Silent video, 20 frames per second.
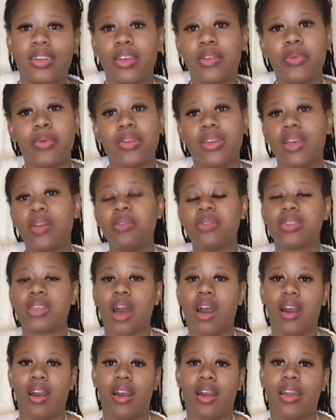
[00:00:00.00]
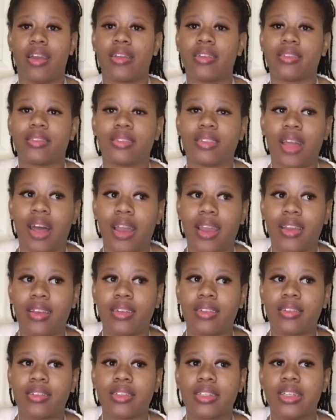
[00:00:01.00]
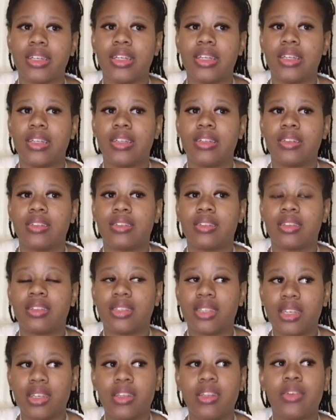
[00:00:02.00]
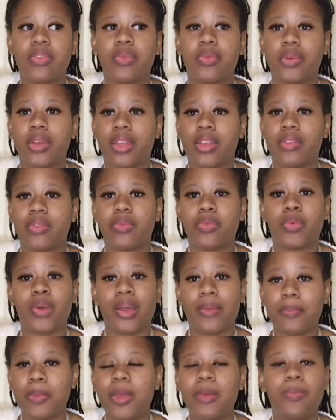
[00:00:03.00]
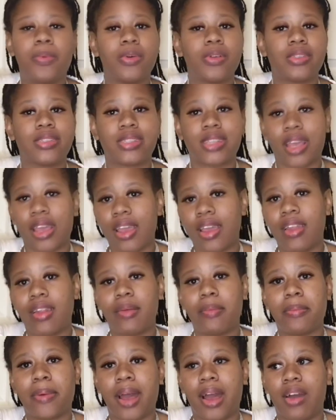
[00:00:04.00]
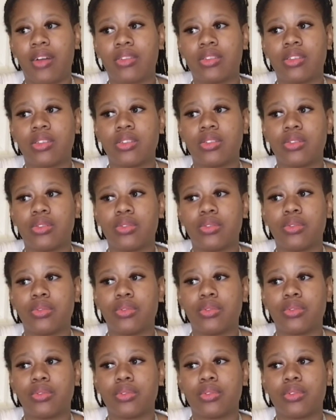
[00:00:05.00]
it was hard. Like, the dealing with what people said about you,